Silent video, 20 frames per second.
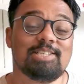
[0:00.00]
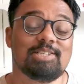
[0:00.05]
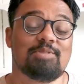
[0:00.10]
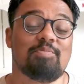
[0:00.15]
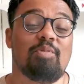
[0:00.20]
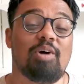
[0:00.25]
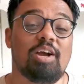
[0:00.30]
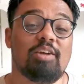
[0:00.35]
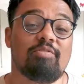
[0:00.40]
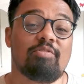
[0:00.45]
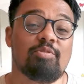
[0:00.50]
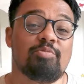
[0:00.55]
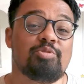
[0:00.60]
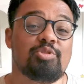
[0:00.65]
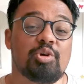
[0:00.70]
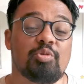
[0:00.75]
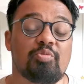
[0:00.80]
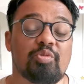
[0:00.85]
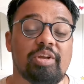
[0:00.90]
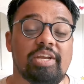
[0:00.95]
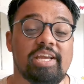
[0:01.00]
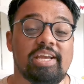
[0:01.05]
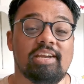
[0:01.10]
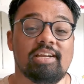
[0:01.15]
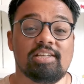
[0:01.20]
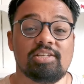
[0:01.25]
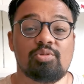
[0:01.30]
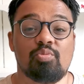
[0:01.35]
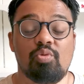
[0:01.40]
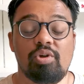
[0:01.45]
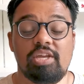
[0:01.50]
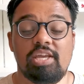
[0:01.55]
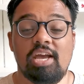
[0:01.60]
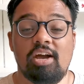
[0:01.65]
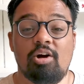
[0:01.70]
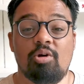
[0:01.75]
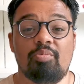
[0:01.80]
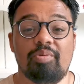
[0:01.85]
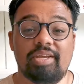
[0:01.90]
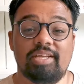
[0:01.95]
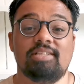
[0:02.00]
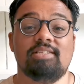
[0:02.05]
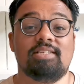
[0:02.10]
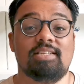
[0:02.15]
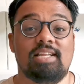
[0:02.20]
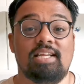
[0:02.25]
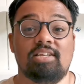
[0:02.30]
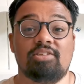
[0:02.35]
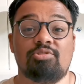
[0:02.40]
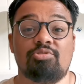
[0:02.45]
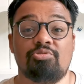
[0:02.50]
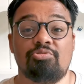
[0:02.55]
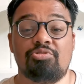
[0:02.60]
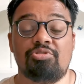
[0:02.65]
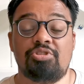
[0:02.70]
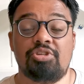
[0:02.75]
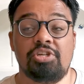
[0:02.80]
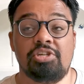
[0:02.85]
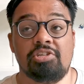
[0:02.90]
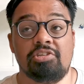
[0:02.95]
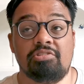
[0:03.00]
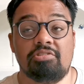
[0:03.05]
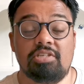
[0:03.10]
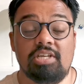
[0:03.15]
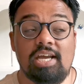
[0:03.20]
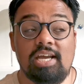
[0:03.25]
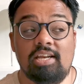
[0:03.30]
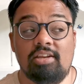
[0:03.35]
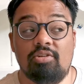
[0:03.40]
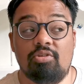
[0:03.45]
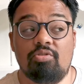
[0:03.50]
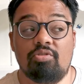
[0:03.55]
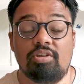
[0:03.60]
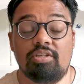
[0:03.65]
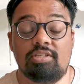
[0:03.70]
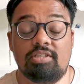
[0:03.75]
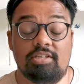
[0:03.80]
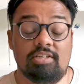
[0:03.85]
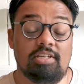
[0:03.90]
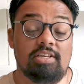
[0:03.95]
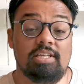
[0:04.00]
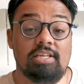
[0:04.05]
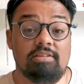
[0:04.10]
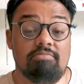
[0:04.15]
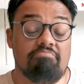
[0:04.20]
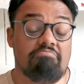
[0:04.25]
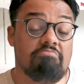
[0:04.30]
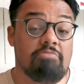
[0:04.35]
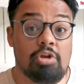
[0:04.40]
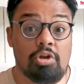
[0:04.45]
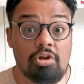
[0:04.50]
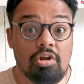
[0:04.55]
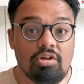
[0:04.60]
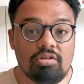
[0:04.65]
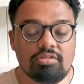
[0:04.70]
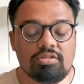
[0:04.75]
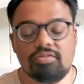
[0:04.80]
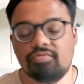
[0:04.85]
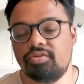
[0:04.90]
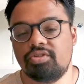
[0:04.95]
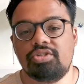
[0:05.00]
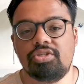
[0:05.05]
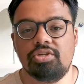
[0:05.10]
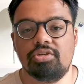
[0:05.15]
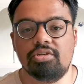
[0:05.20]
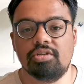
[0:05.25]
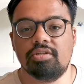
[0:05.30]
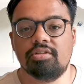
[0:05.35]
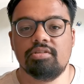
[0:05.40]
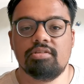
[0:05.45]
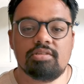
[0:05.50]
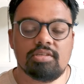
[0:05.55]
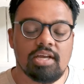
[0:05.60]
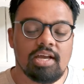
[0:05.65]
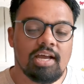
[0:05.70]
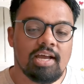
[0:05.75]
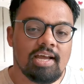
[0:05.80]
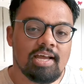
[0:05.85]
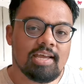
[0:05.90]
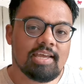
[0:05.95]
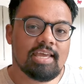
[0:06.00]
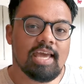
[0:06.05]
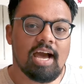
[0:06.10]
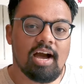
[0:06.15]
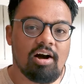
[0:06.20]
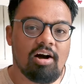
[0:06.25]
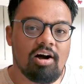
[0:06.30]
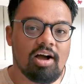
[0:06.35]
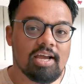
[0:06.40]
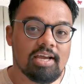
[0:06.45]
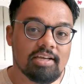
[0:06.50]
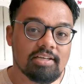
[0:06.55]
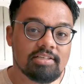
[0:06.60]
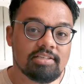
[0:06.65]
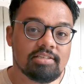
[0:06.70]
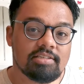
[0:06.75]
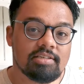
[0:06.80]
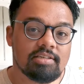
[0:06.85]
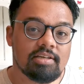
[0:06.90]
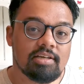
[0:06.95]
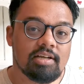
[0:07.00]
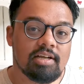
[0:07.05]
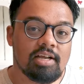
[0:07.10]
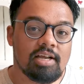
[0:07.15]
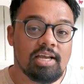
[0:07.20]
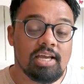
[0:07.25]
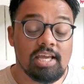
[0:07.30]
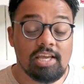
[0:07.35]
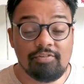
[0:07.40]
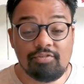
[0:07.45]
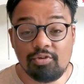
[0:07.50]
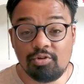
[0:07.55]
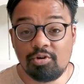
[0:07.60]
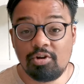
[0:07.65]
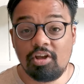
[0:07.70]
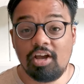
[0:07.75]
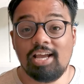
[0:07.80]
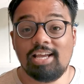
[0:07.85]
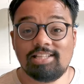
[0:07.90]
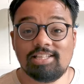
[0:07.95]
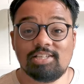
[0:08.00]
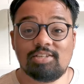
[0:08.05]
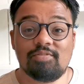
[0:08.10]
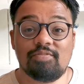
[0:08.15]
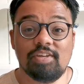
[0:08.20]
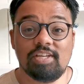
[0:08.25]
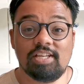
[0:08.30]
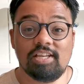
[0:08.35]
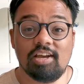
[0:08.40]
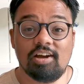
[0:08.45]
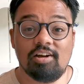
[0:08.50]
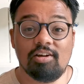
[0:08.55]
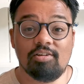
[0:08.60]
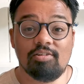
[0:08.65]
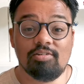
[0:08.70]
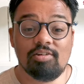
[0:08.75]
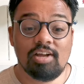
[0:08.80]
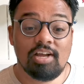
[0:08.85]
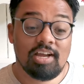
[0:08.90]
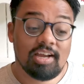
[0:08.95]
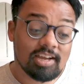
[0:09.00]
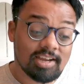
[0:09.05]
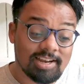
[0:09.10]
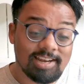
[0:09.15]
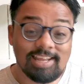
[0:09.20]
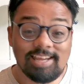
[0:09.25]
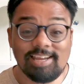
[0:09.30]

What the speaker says: guys, it's Mike from Job Ready English. We help international students and increasingly lots of students get hired. If you like this video,